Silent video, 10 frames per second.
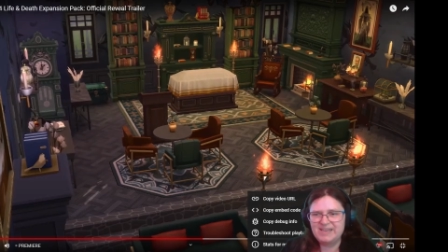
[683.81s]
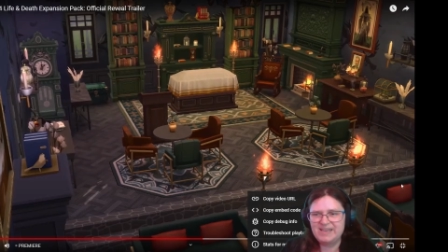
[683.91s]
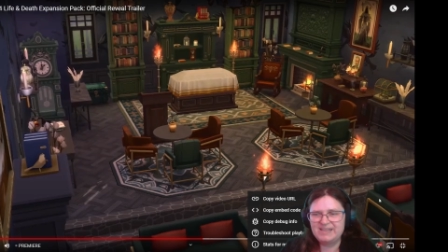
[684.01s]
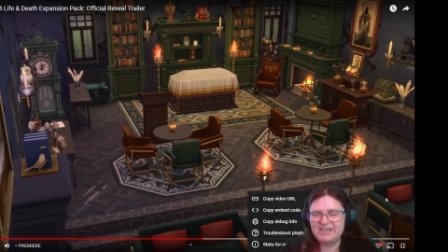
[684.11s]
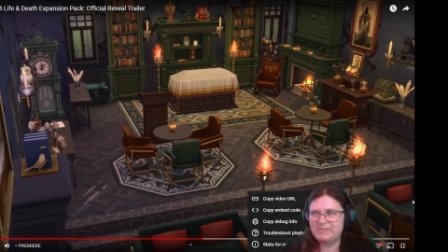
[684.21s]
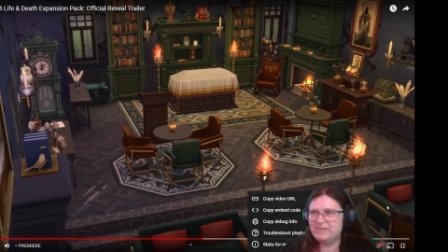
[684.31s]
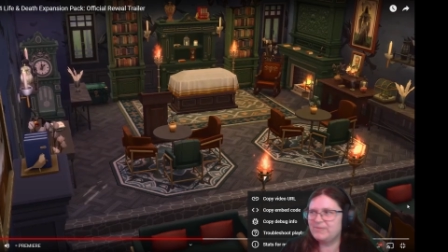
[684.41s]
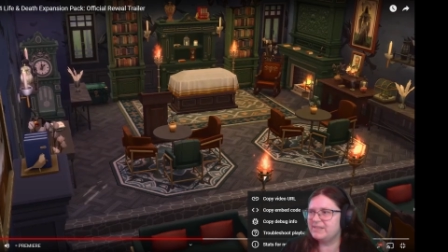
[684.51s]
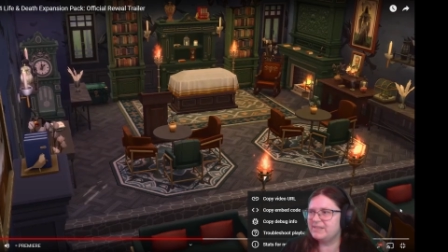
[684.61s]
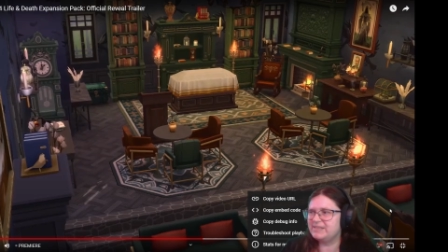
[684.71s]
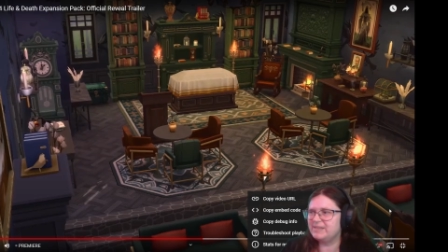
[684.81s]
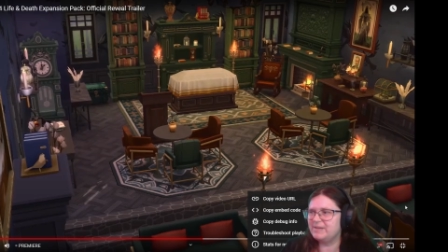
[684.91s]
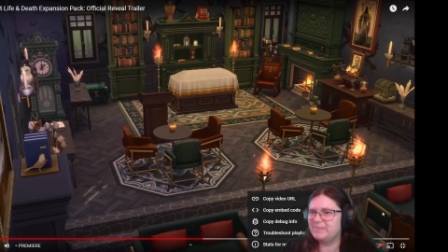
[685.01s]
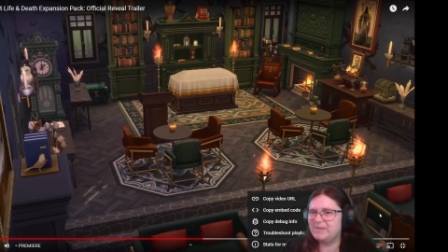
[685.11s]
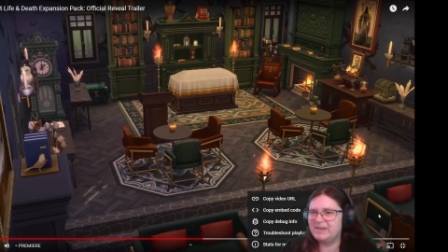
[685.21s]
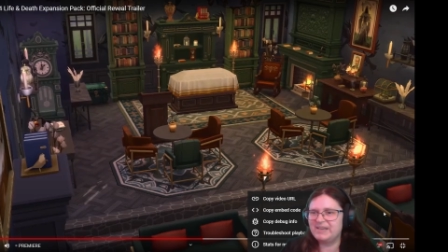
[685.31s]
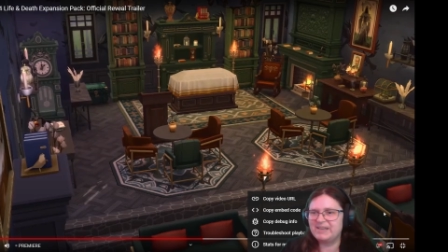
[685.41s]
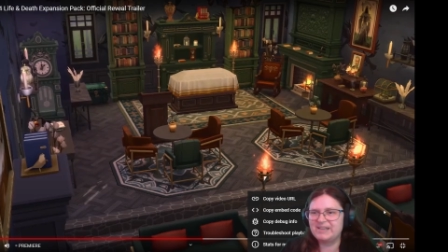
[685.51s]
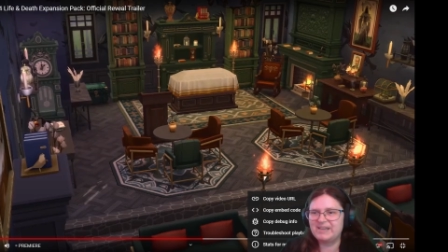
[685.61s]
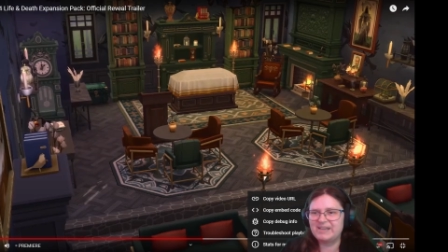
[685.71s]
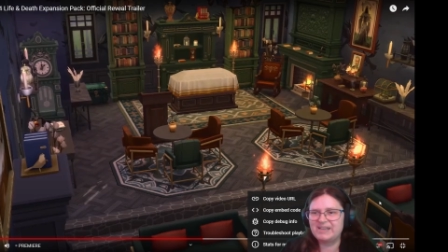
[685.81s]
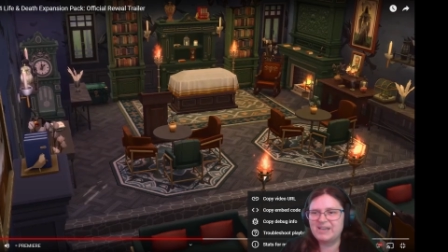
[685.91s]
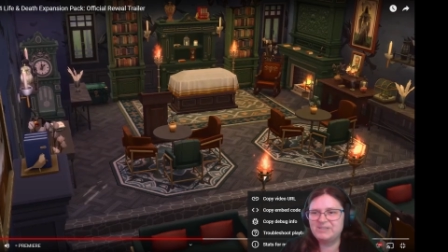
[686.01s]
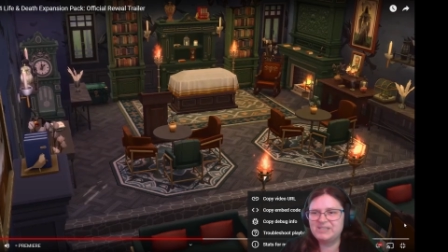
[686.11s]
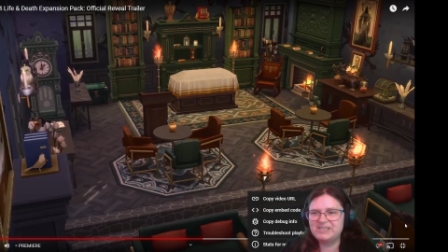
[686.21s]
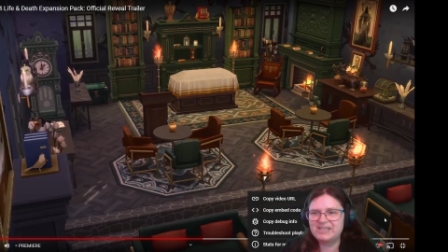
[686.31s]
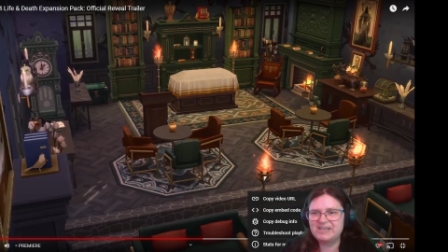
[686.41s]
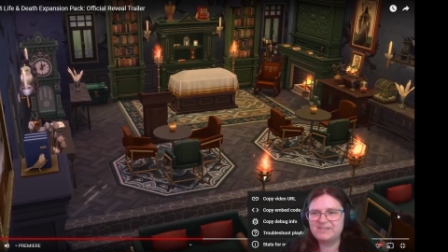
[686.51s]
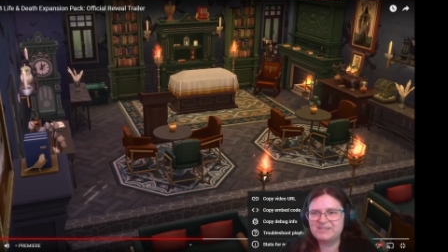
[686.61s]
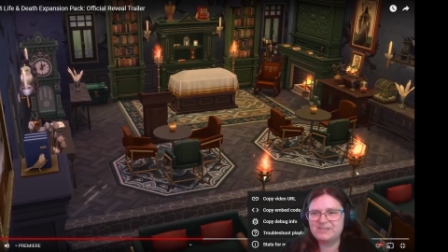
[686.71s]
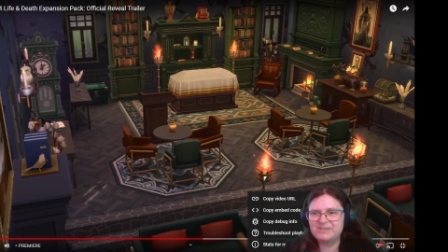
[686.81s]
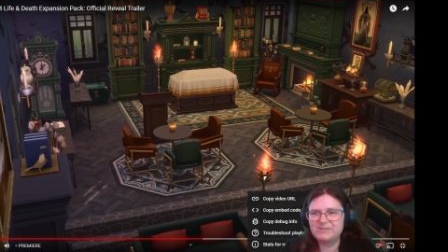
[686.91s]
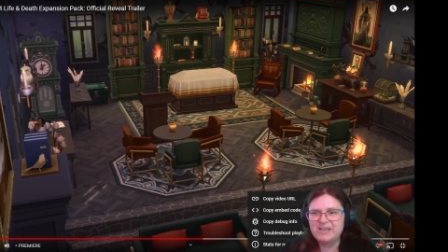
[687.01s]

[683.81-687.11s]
And then we've got some uh, uh, couches here too.